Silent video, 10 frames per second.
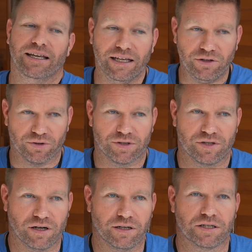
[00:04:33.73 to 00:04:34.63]
in your
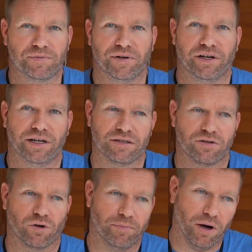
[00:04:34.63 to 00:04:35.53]
sauna experience
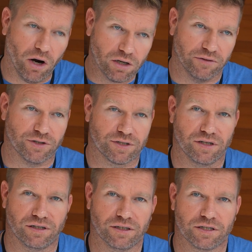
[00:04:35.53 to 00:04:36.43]
or part of your
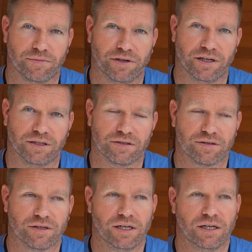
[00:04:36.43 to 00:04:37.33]
sauna experience
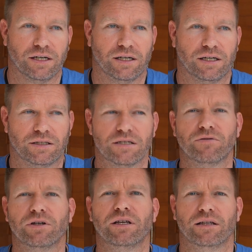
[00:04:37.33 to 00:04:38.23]
uh, doesn't
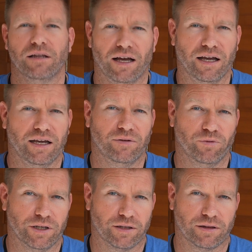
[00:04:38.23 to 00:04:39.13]
really align
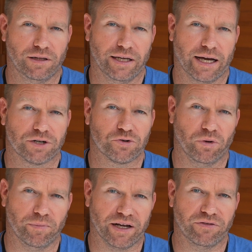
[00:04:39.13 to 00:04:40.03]
with the
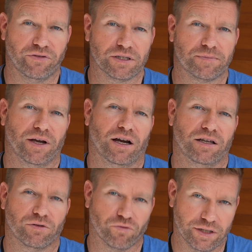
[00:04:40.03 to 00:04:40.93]
actual benefits
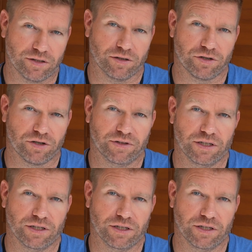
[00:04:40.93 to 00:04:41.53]
behind the research of